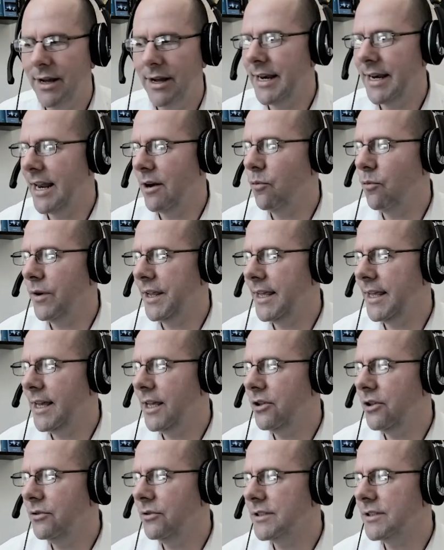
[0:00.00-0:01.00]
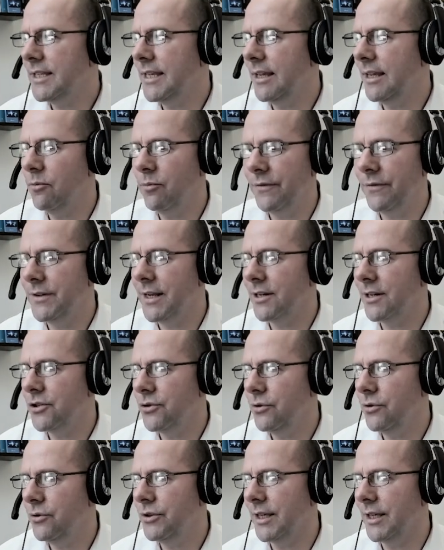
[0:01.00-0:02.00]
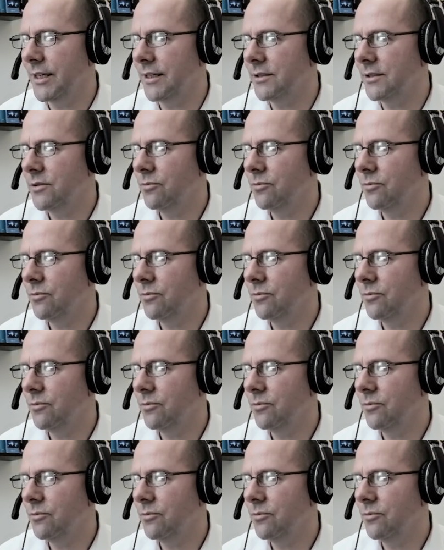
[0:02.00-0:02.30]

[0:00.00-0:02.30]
and here you'll see we've done two things.